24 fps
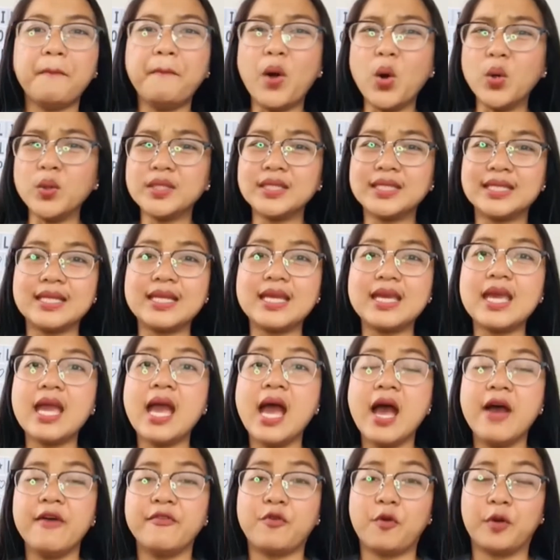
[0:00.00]

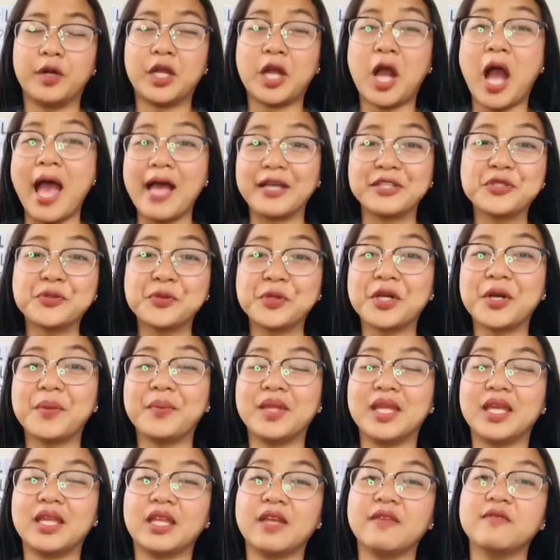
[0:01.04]
mostly for the casual
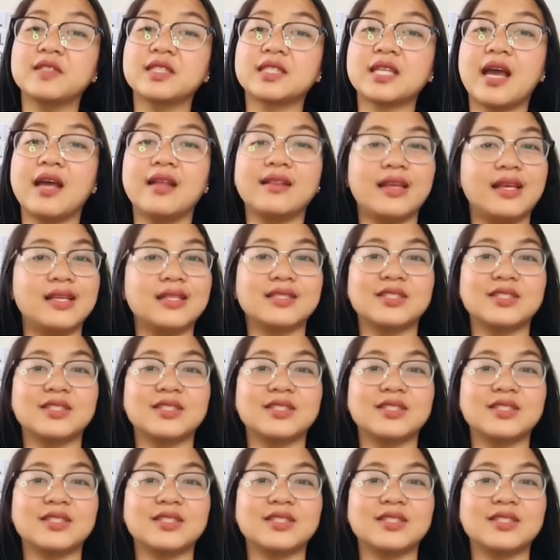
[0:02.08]
communicative style